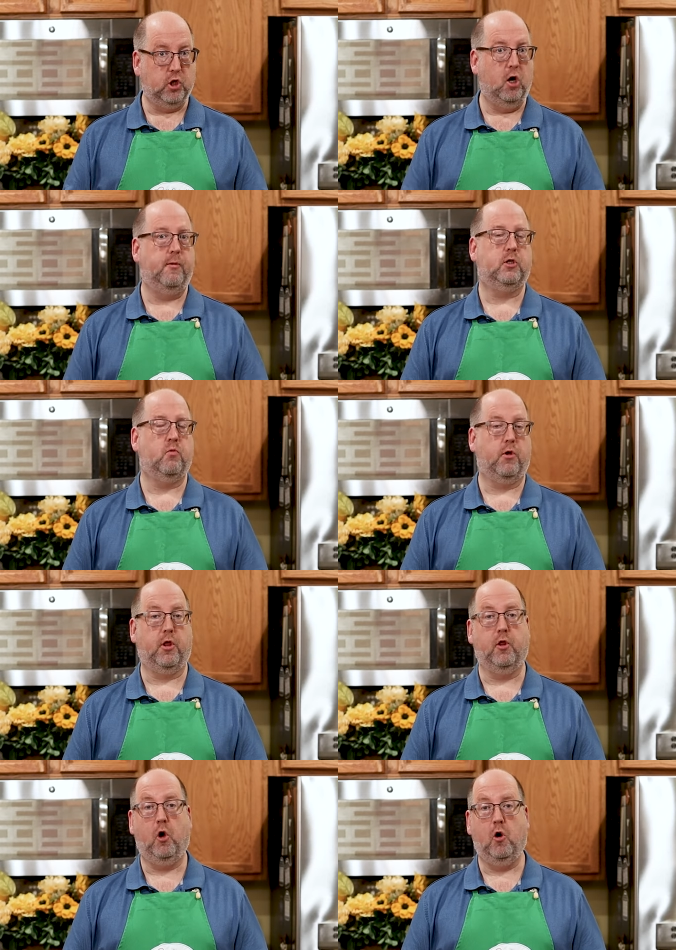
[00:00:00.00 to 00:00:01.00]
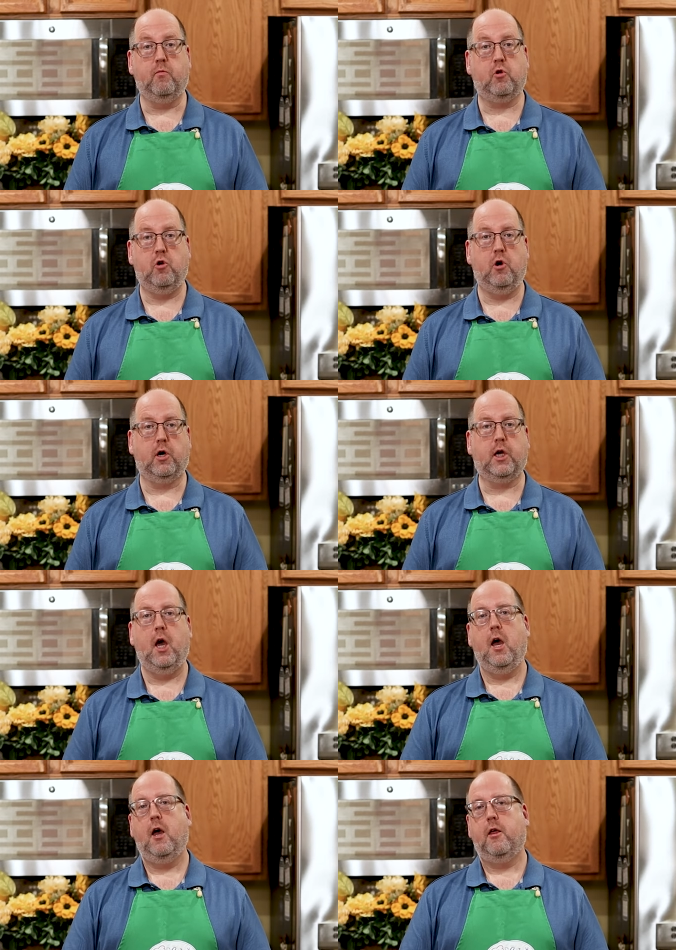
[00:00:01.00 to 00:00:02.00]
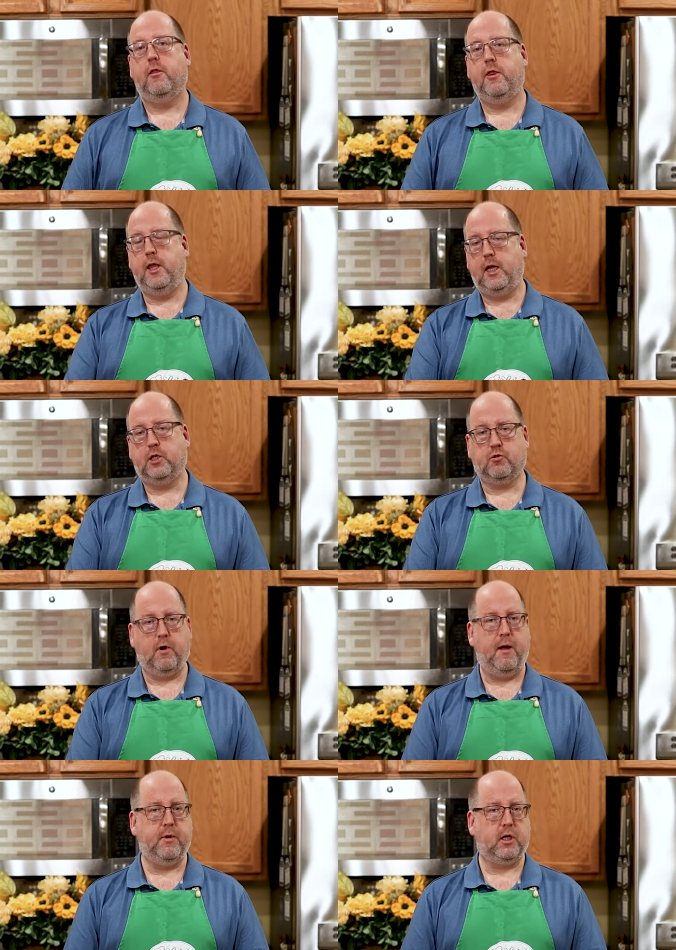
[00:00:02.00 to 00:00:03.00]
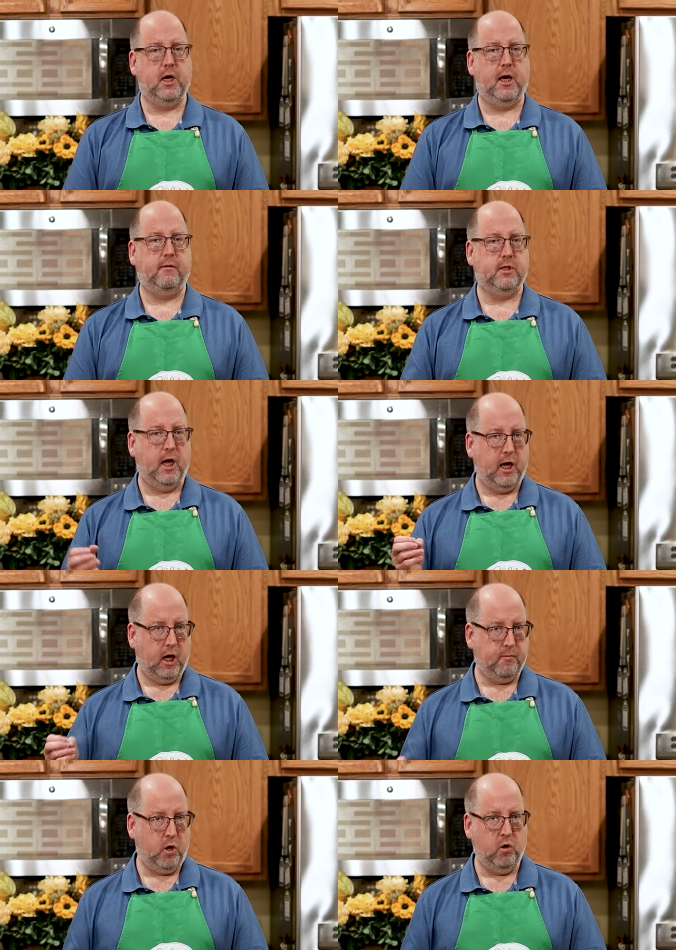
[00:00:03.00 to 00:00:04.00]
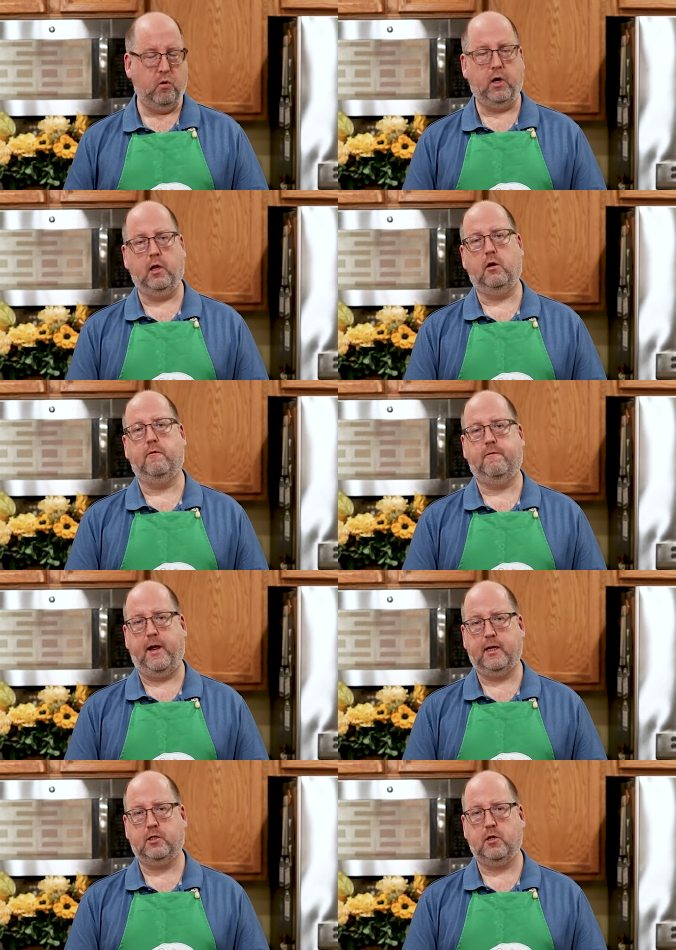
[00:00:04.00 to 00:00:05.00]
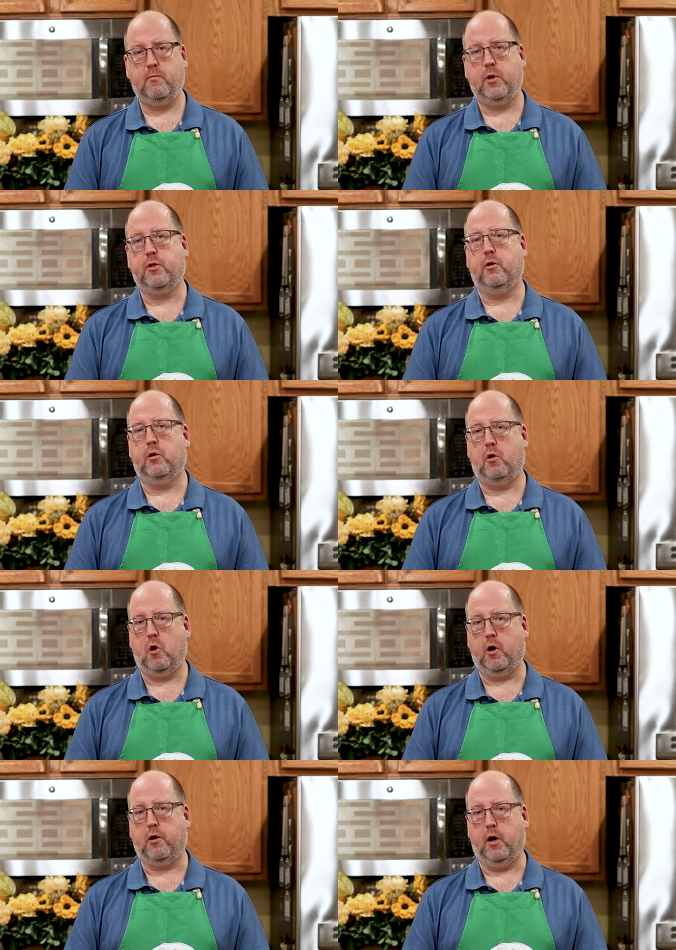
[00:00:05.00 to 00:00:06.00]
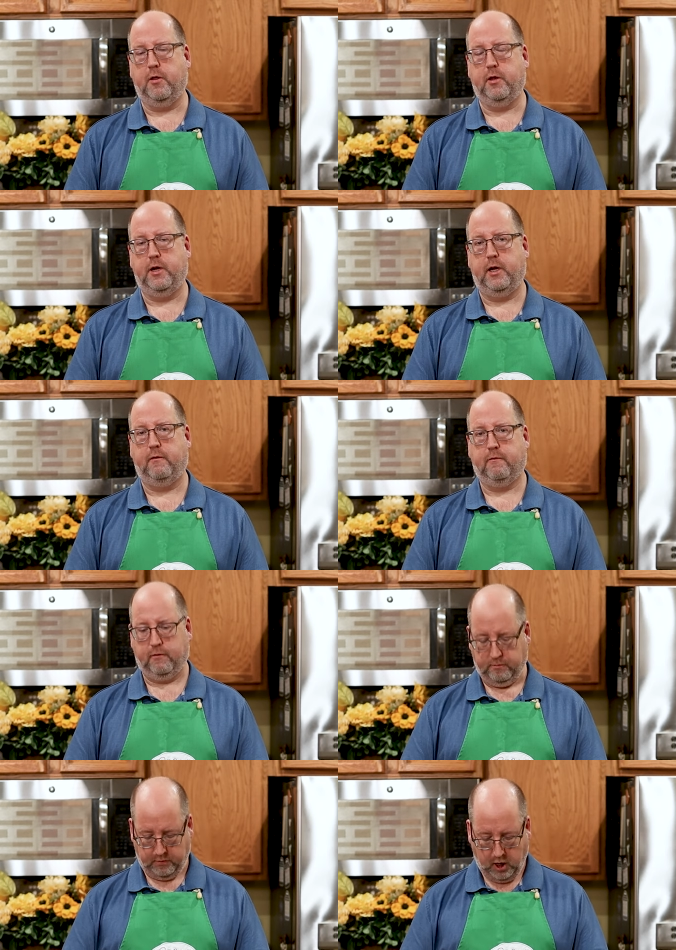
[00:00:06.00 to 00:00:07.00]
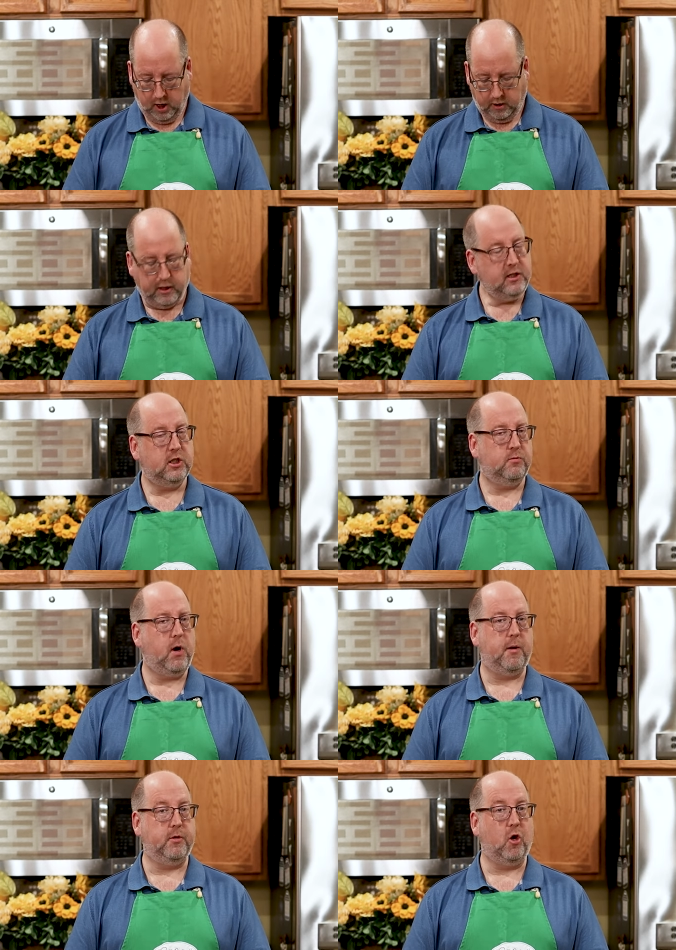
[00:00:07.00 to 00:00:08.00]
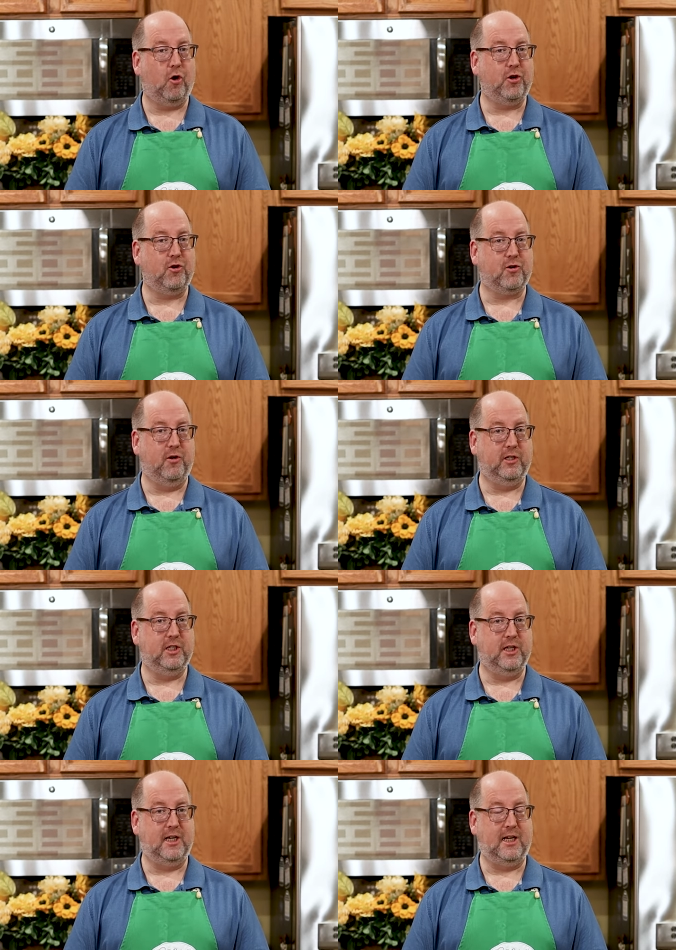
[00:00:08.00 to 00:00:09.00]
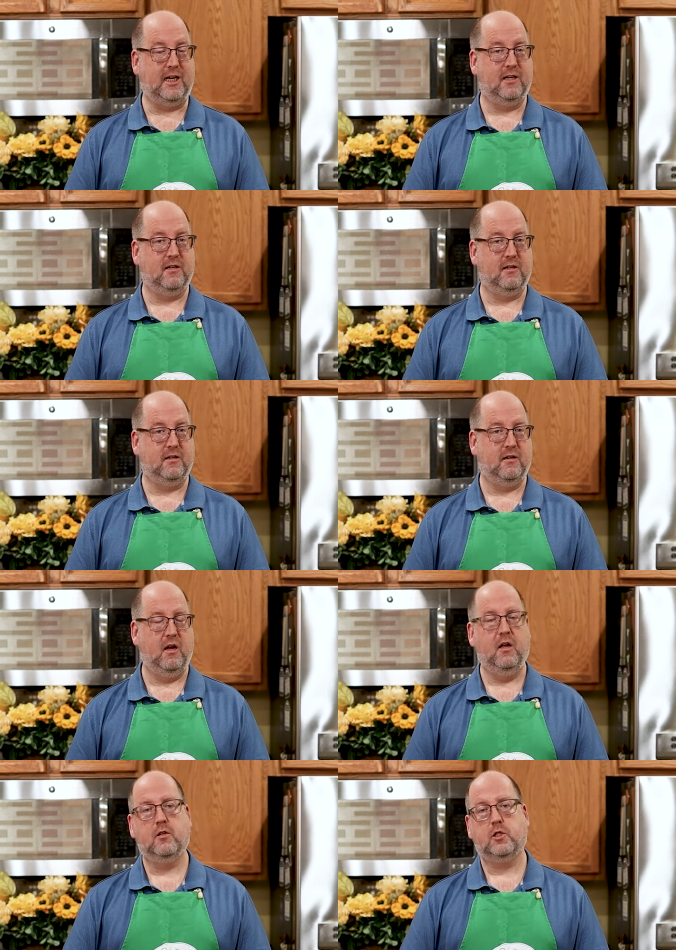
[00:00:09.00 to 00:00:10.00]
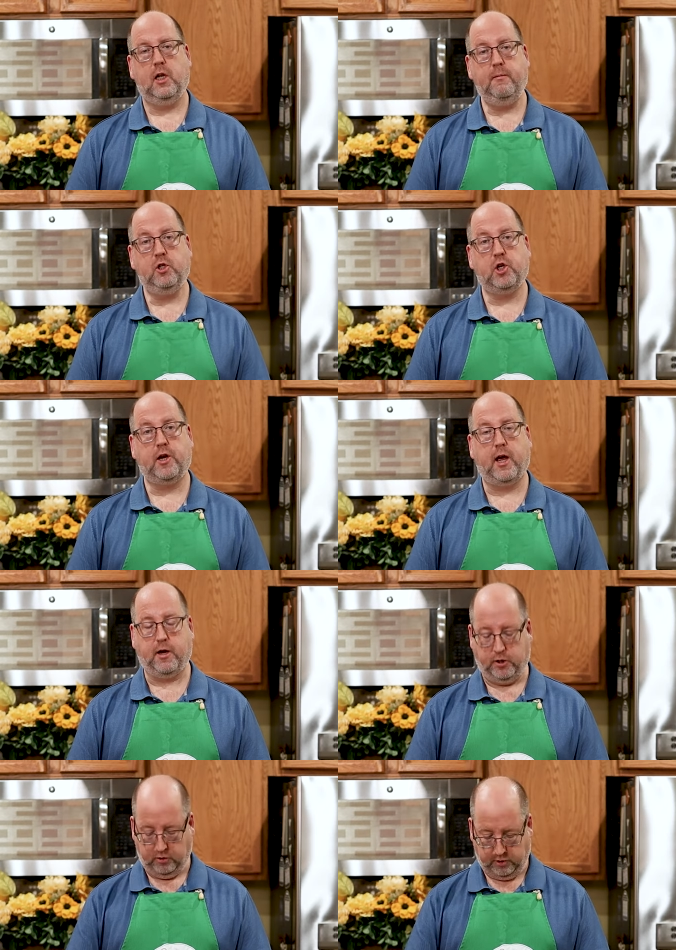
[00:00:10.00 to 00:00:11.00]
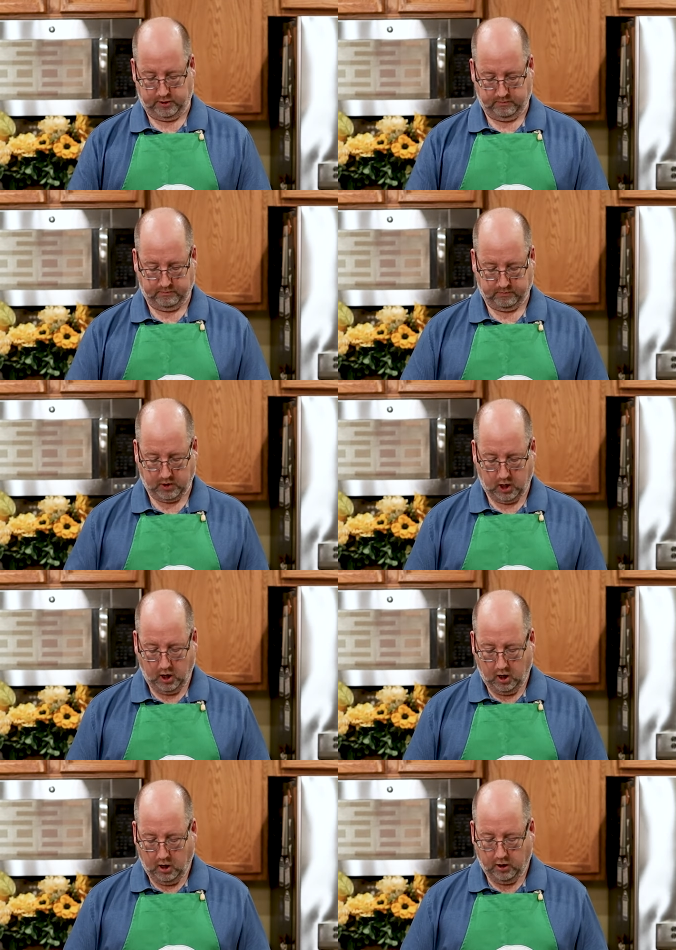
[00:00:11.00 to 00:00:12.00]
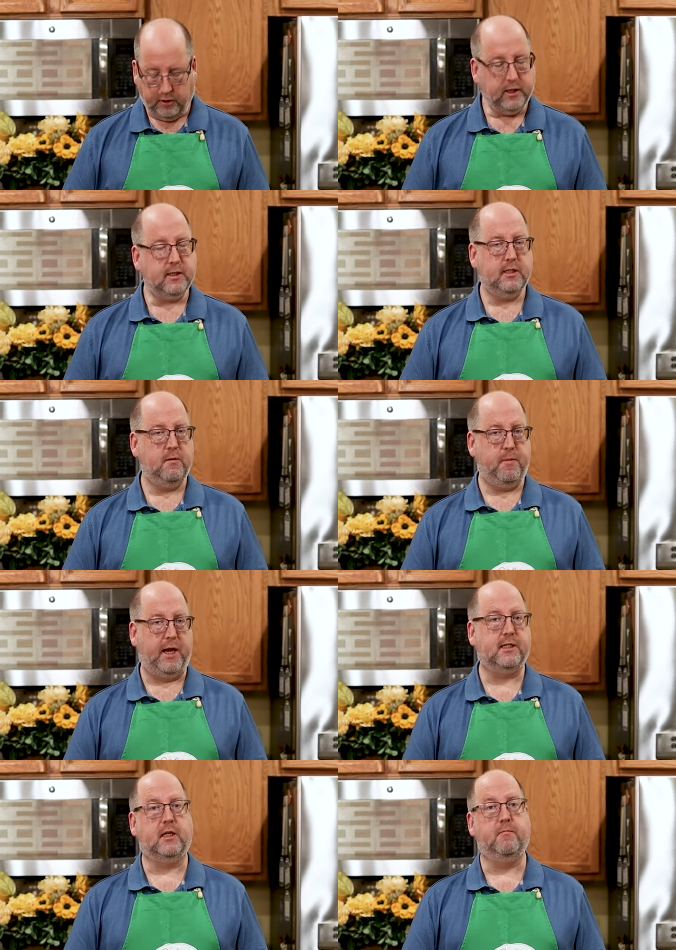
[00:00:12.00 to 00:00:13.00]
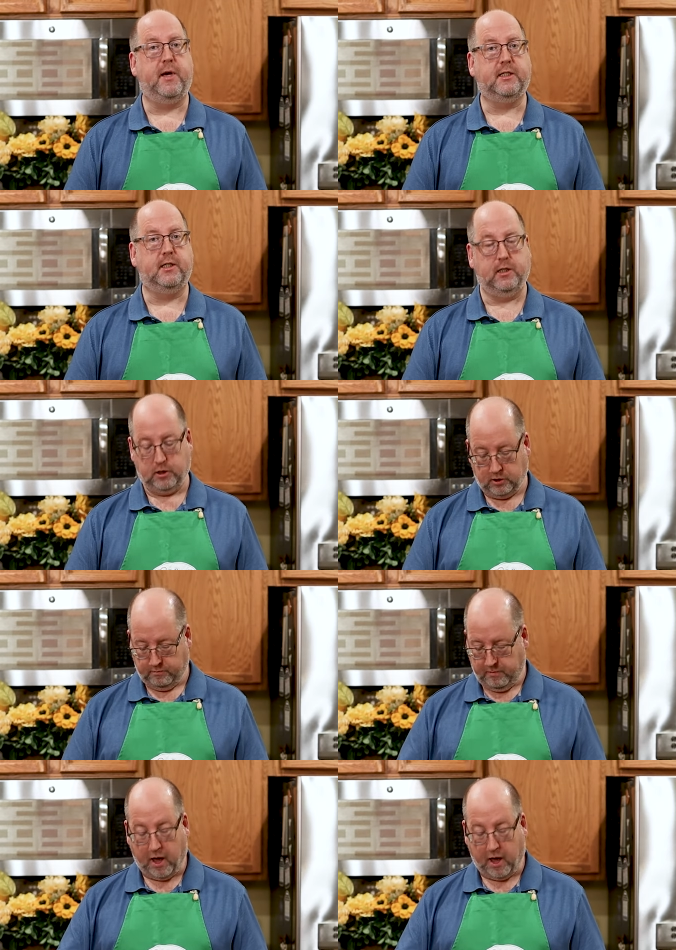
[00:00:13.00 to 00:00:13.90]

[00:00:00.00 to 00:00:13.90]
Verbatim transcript: so much more than the home cook. The ceramic knives help hone a little faster, but they're a little harder on the knife. This is probably all you're going to need. So let me show you how you do it. This is the basic method.